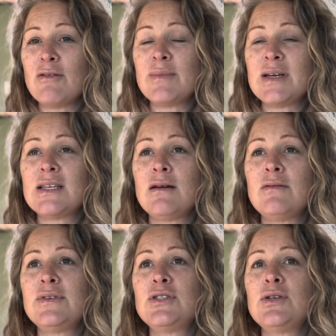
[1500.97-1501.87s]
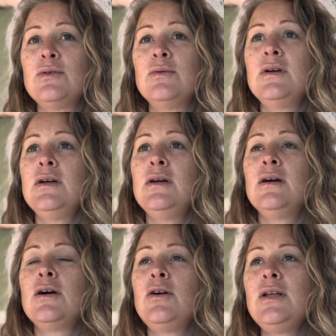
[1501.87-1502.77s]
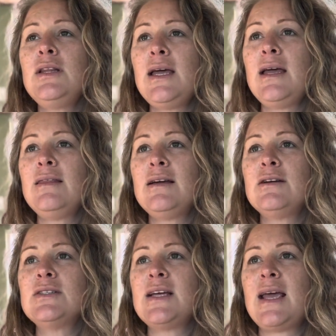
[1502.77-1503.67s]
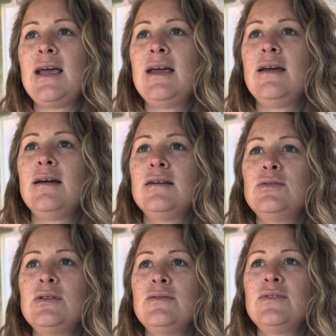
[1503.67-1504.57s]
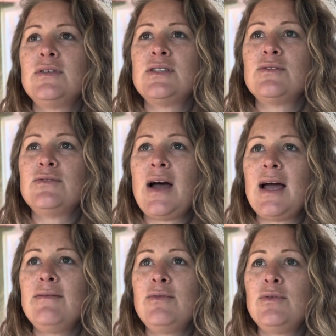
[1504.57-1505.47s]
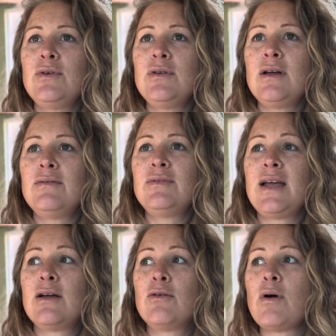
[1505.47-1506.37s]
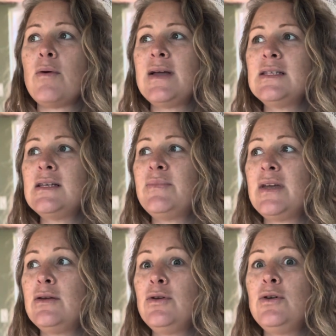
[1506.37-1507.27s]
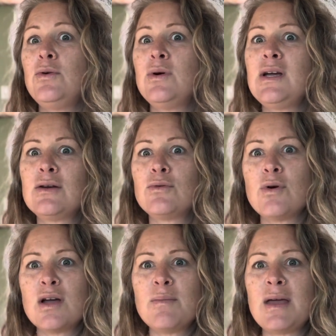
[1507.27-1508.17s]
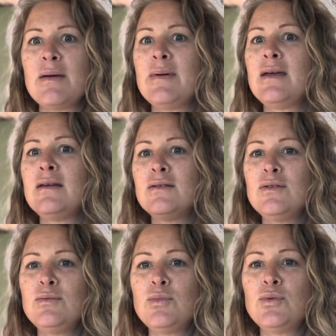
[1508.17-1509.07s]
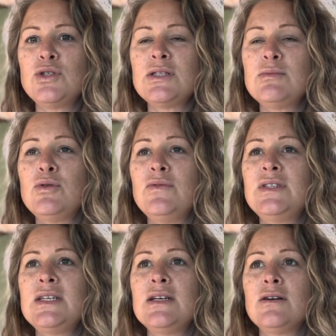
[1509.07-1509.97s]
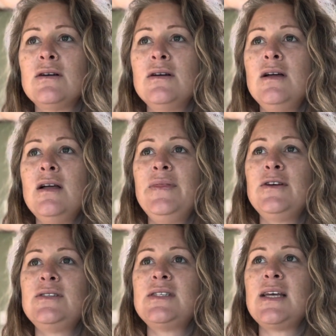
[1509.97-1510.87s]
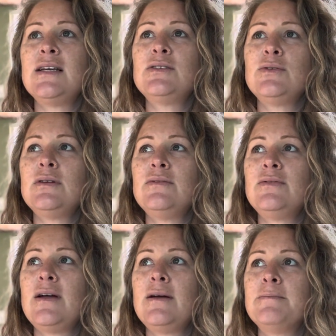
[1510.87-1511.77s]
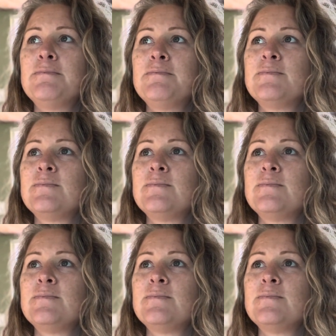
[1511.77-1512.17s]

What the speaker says: of myself. And so currently there's a sort of a survival of like growing something new and growing a baby and just moved here. There's this like sort of, I'm